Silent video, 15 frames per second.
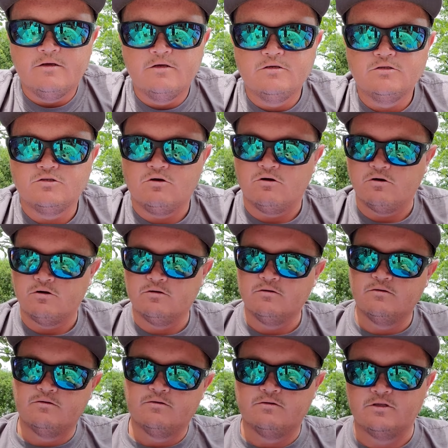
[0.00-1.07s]
So in
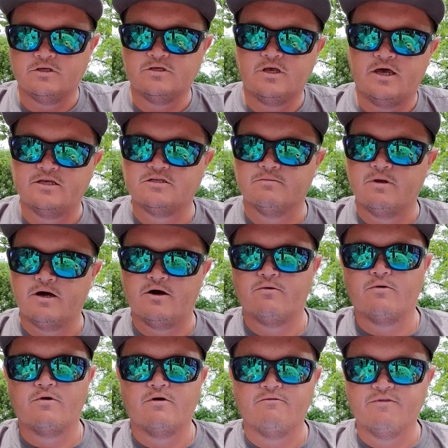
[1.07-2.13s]
this case I'm not going to
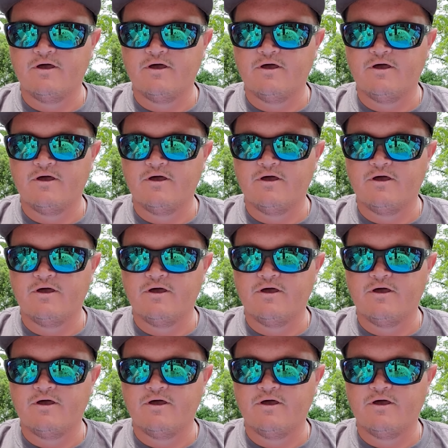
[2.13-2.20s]
run off